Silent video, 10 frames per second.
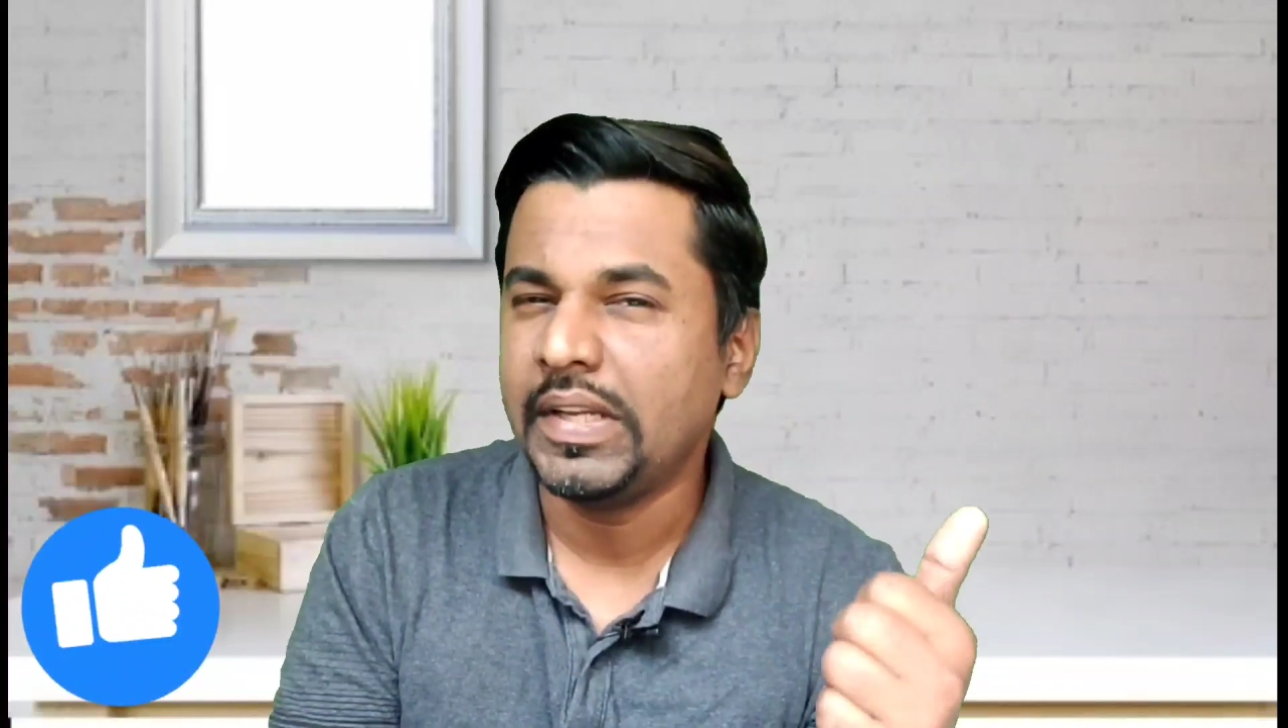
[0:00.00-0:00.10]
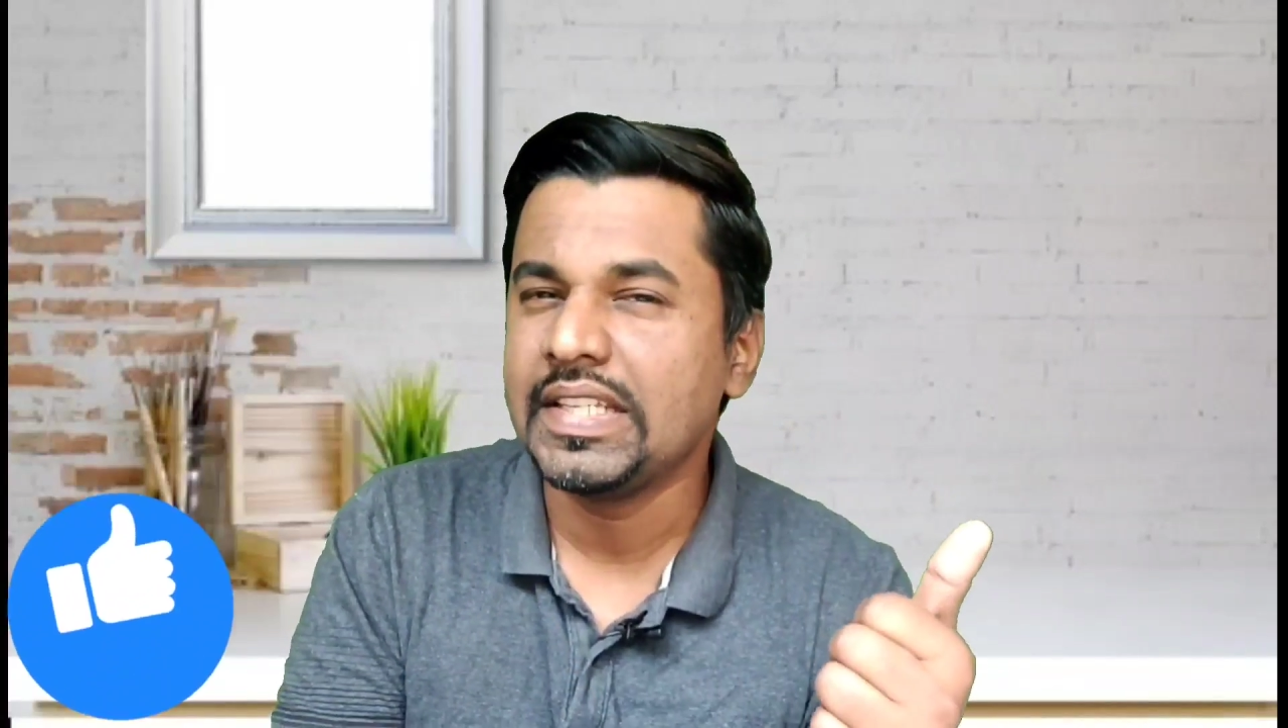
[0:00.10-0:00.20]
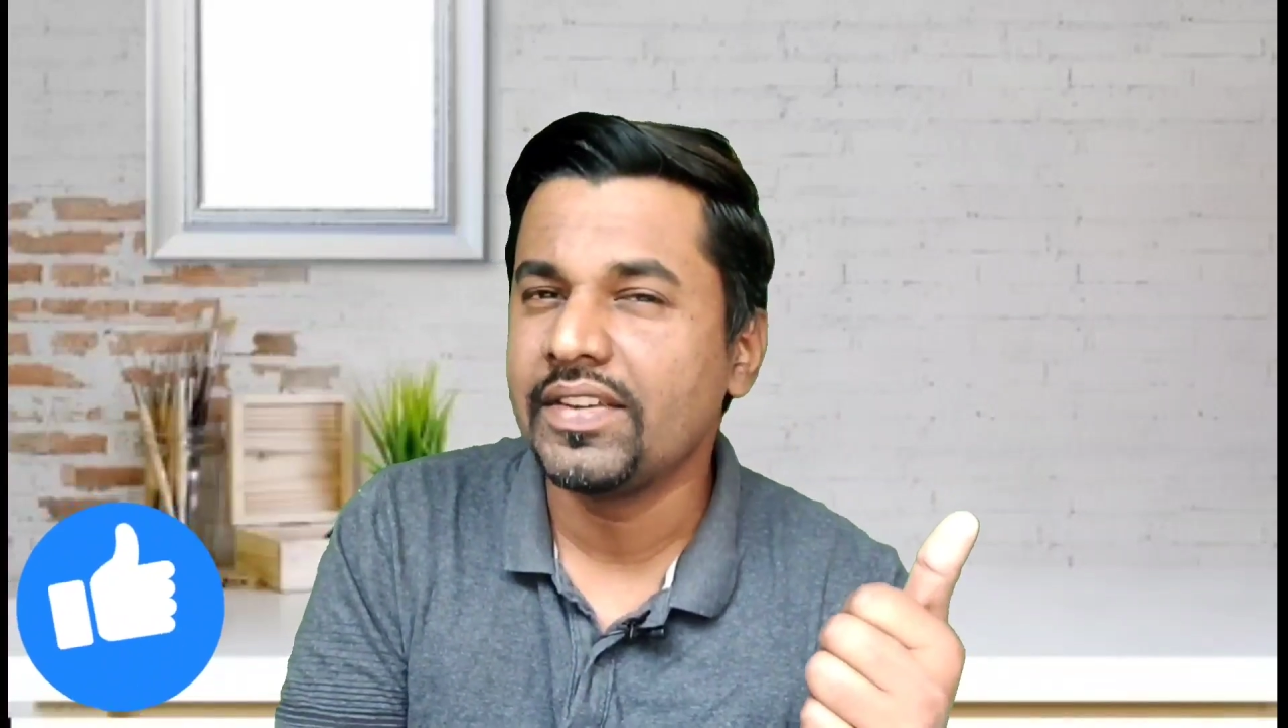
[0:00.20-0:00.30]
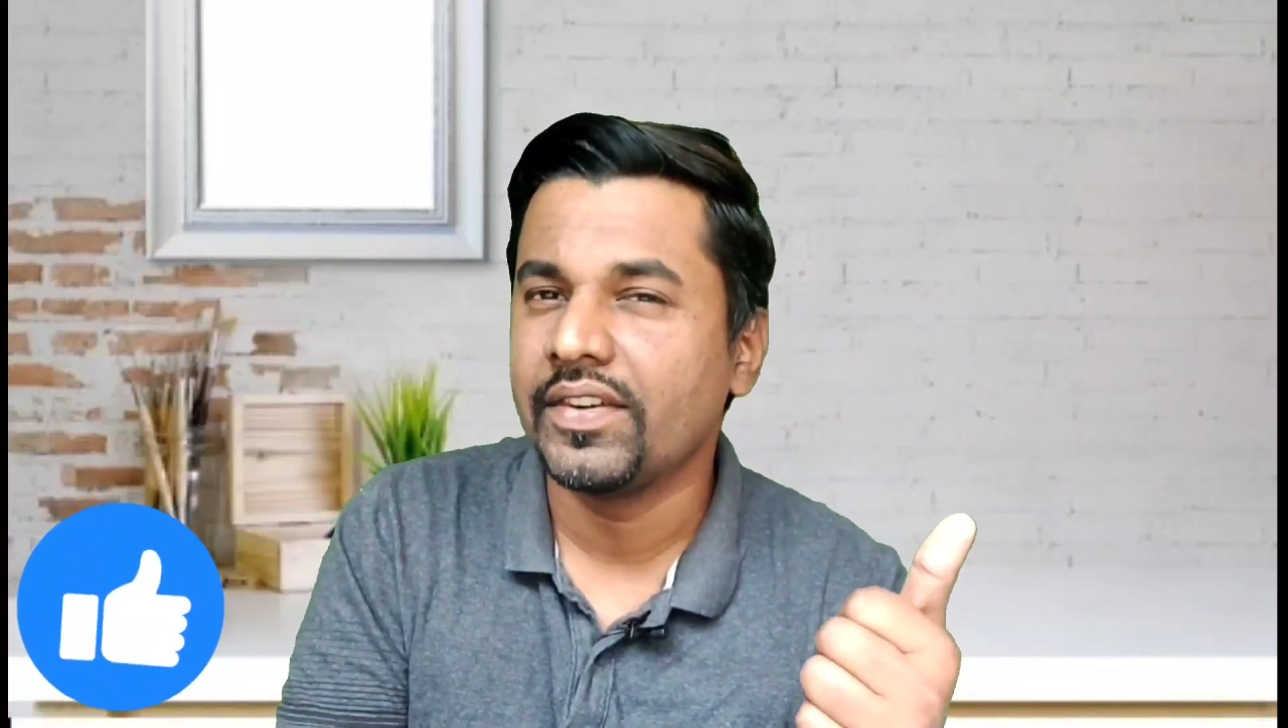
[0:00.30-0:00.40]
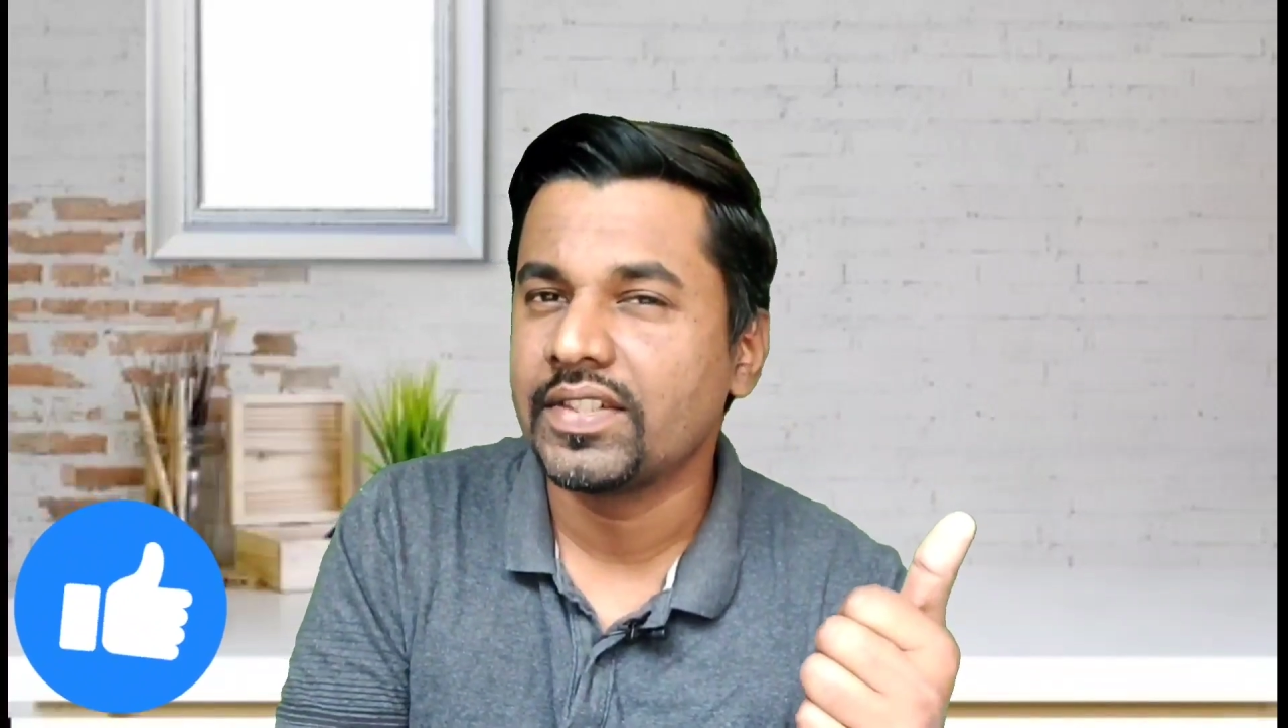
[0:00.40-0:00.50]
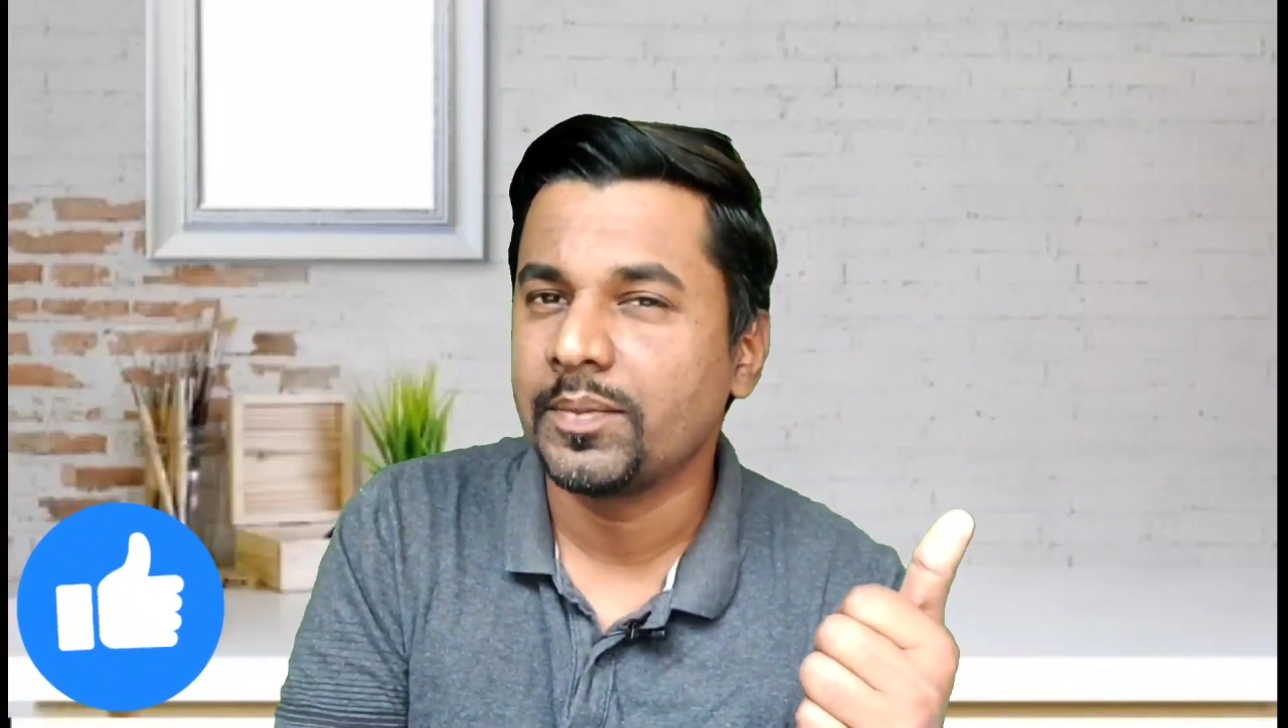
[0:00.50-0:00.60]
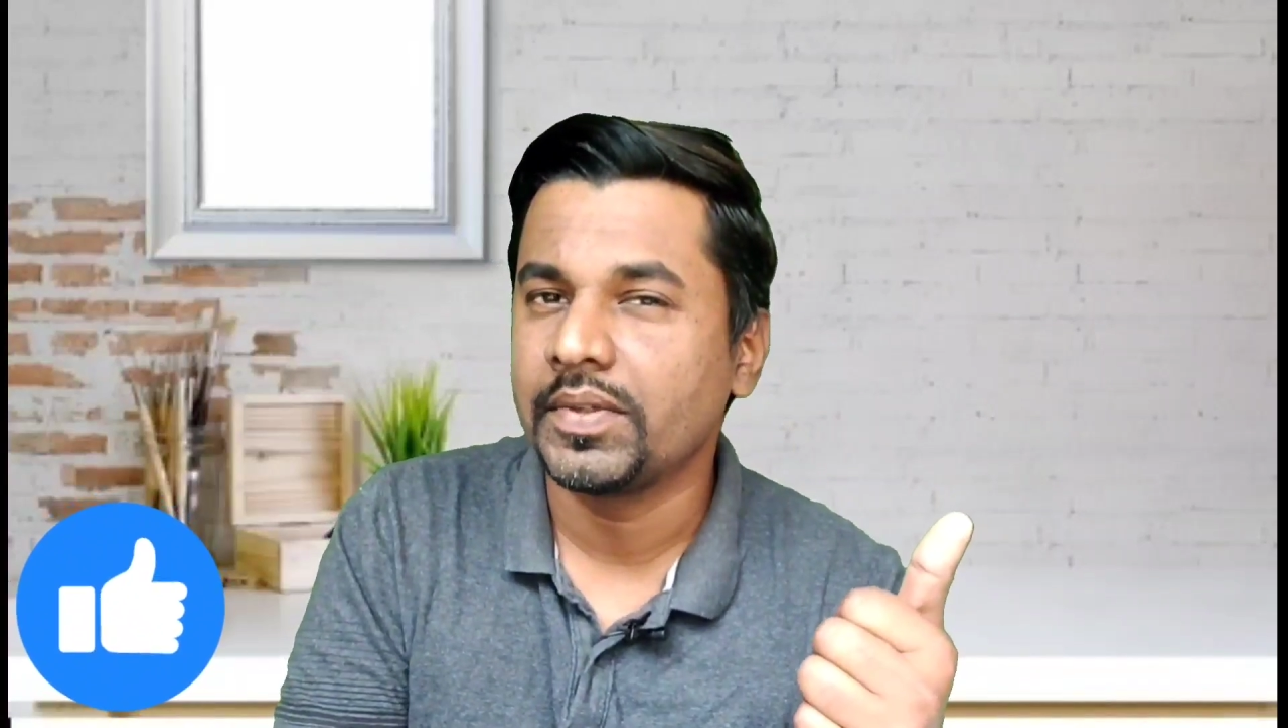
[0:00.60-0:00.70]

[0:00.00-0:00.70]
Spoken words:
please give us